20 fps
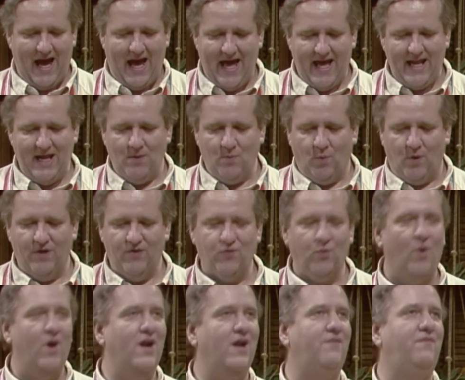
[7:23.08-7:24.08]
And it was
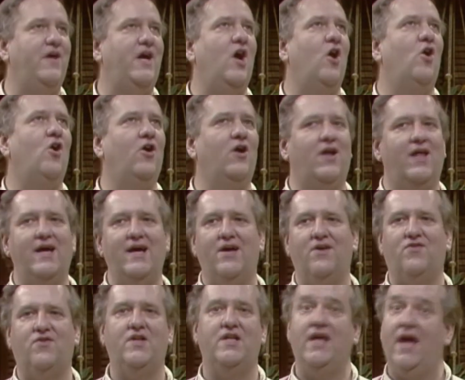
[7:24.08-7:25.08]
one of the
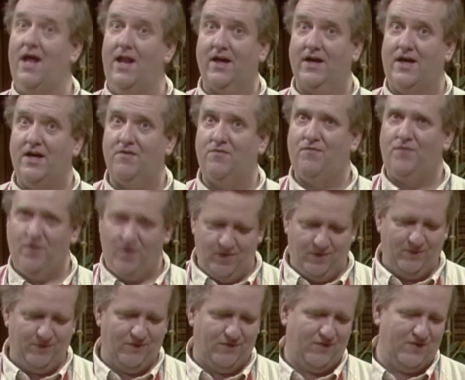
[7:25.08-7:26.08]
earliest delicate
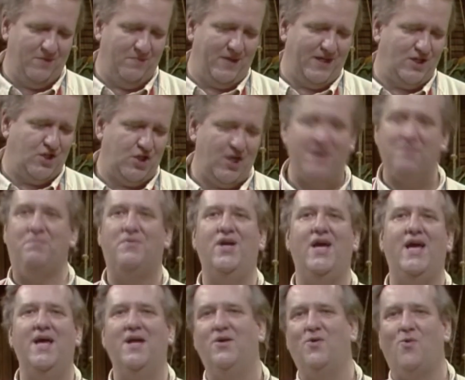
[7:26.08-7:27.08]
fruits to be shipped in